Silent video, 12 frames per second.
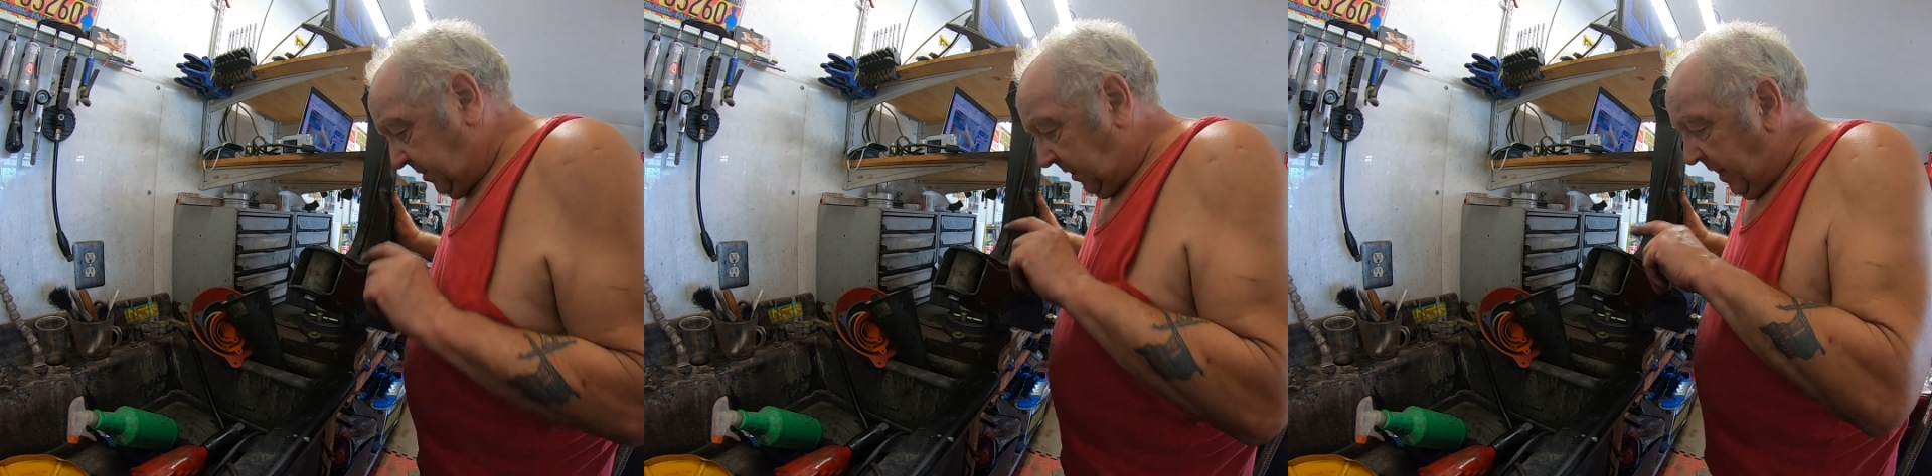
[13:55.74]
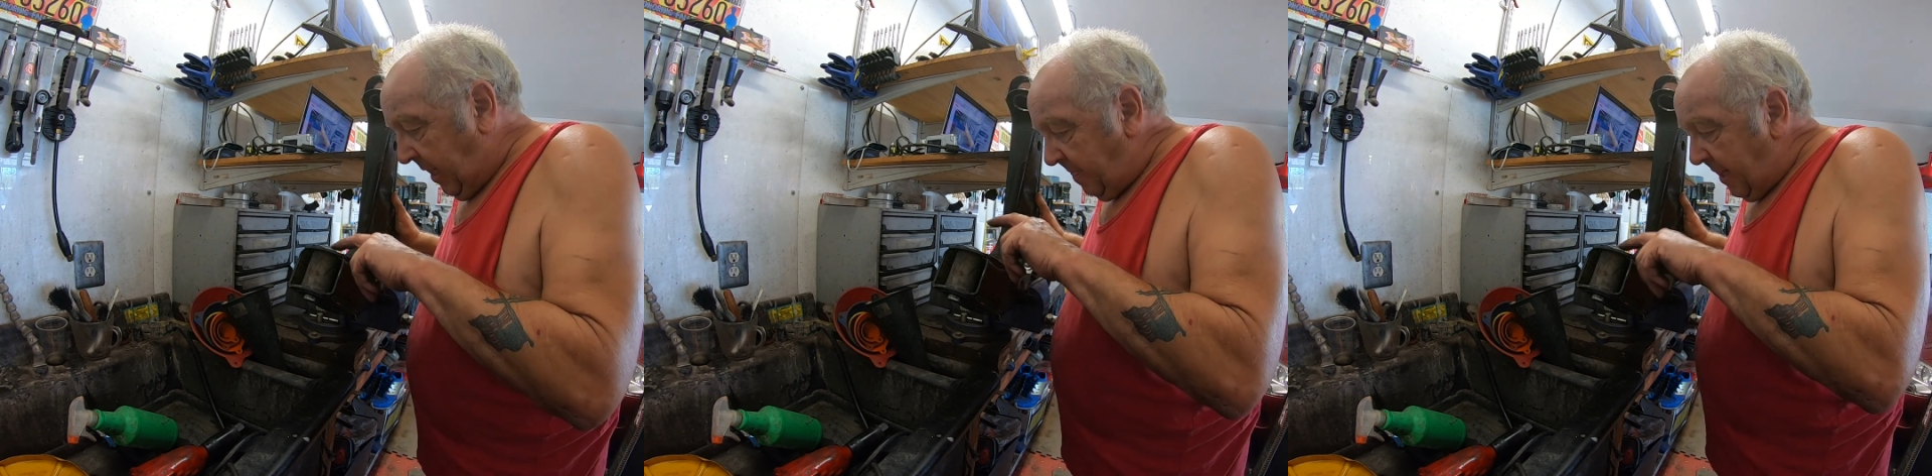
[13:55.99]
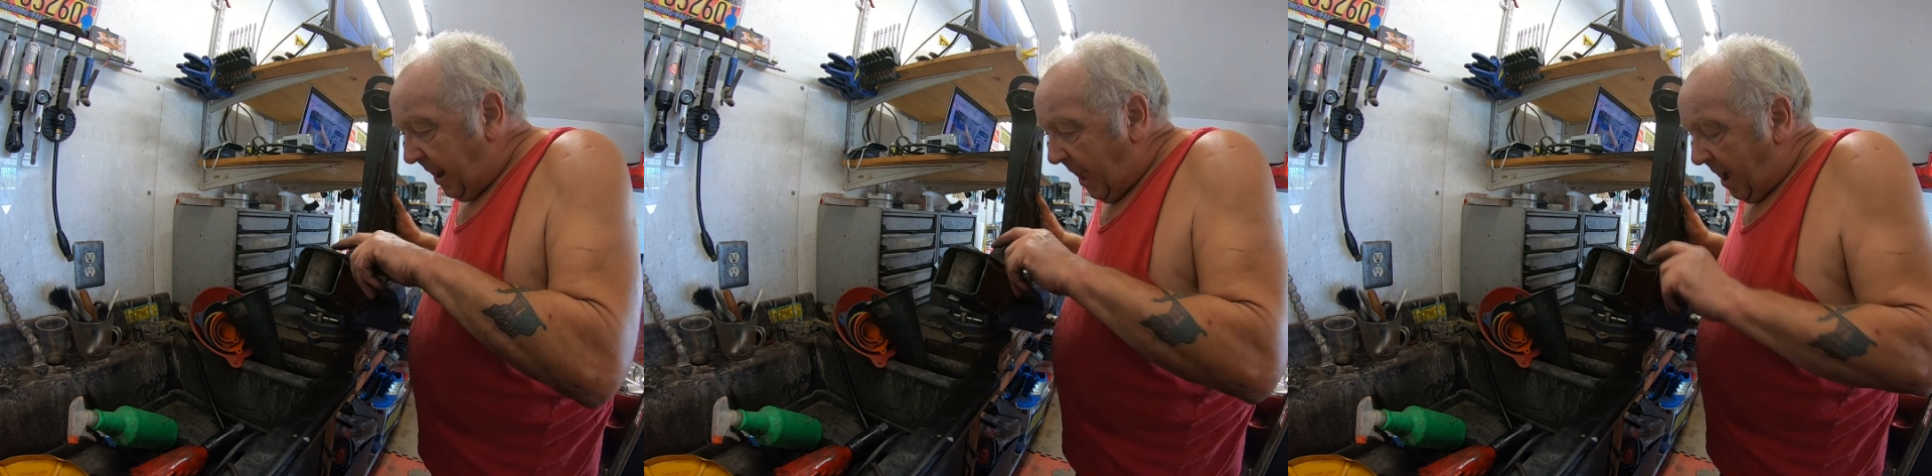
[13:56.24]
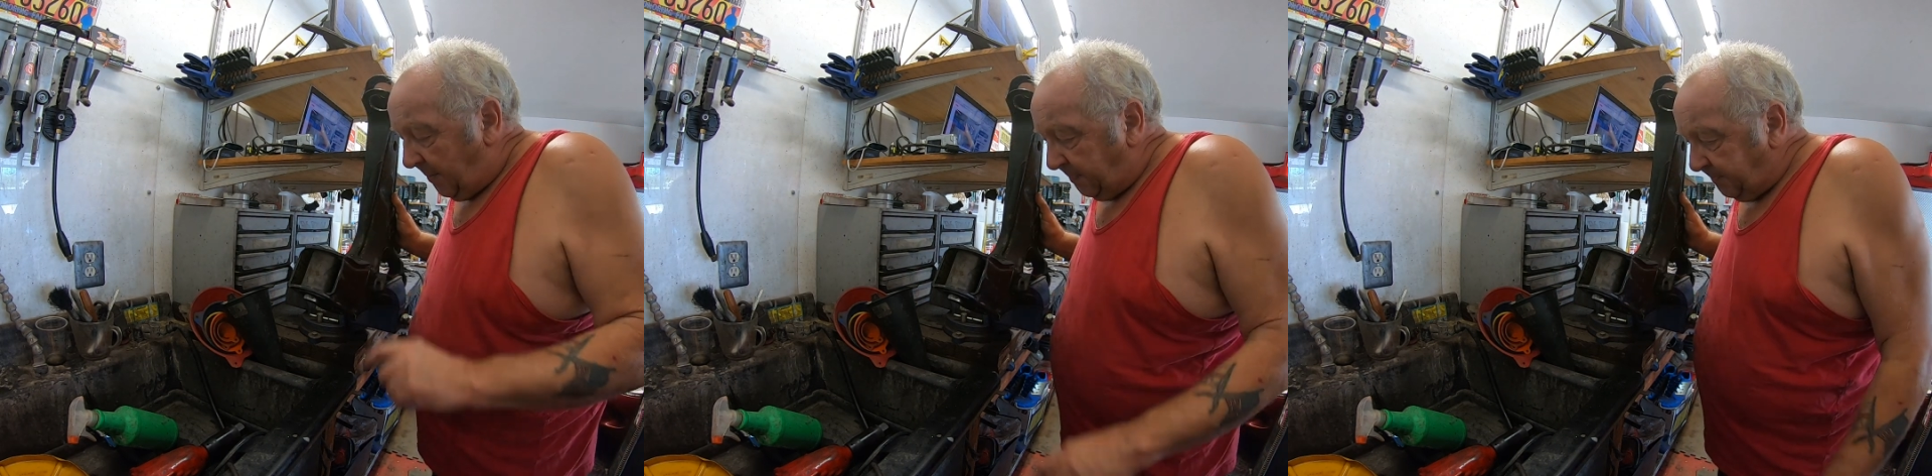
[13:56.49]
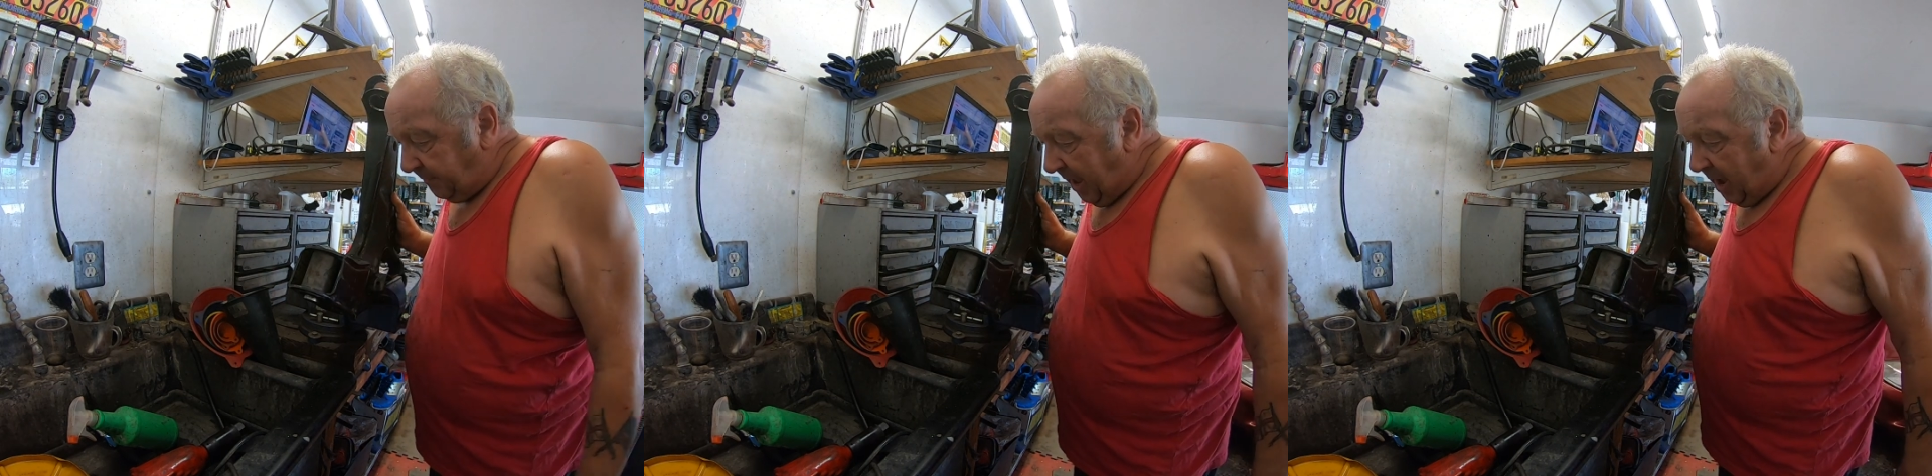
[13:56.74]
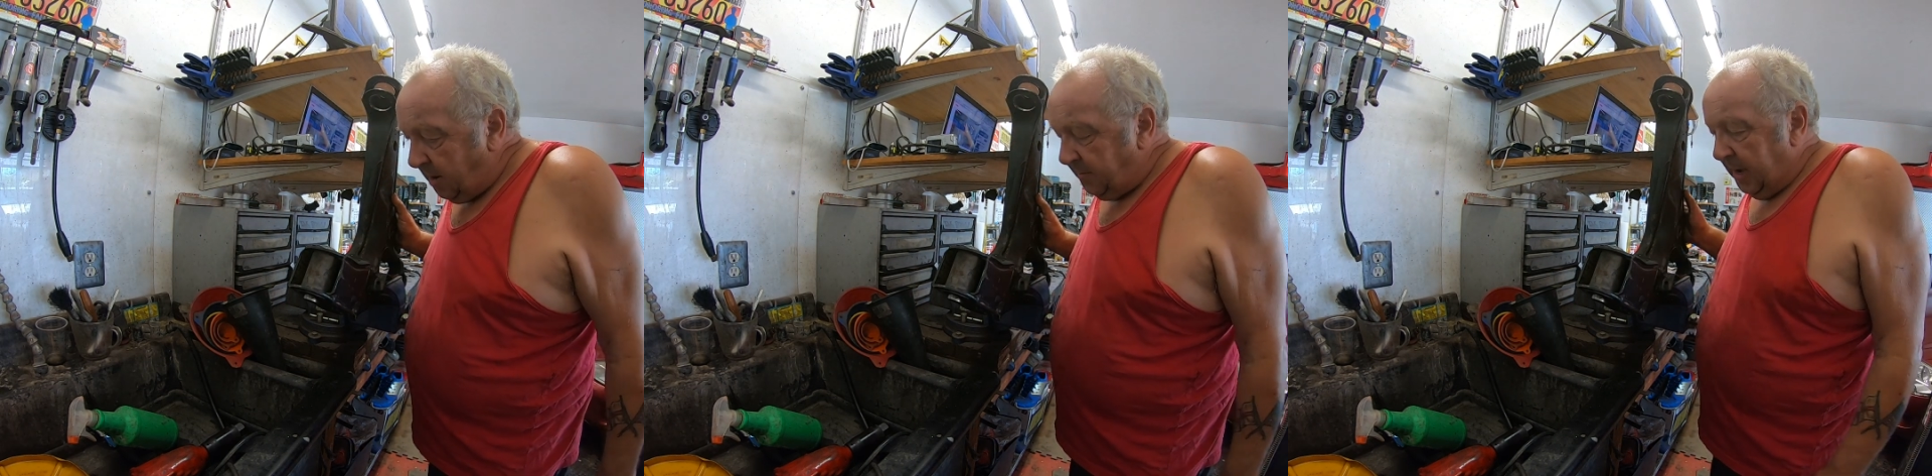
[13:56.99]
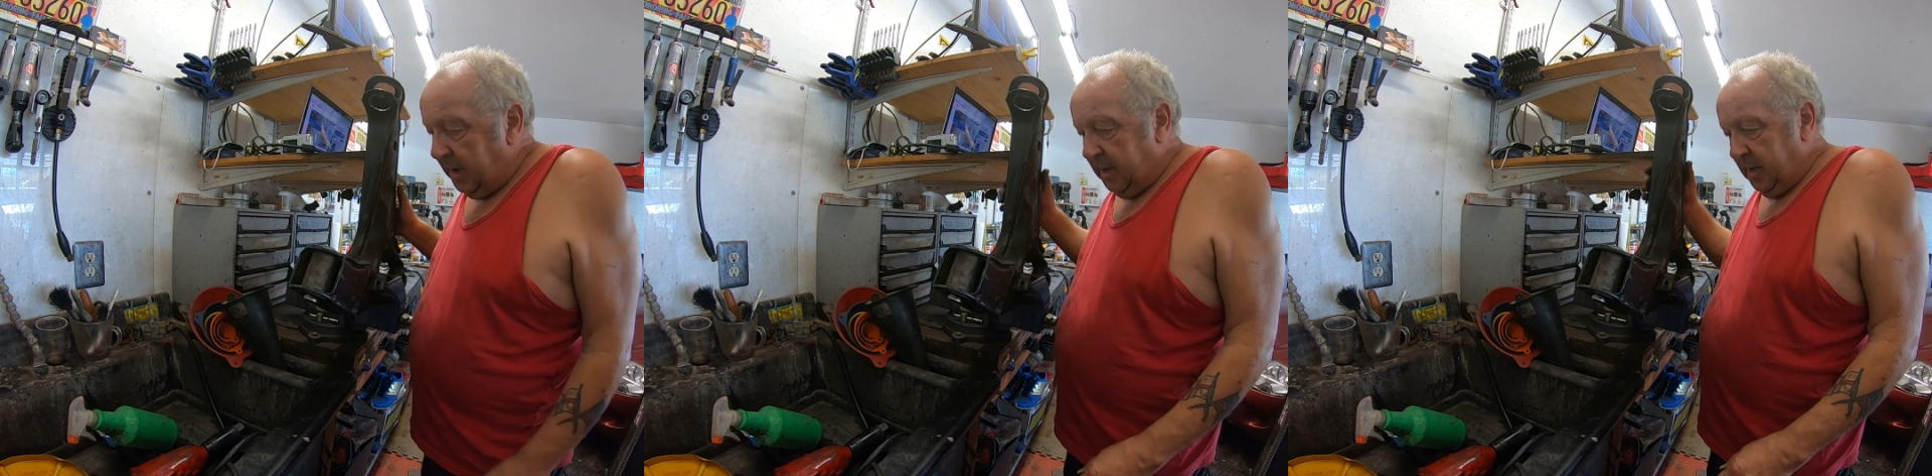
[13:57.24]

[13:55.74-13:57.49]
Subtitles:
to get that out. Now,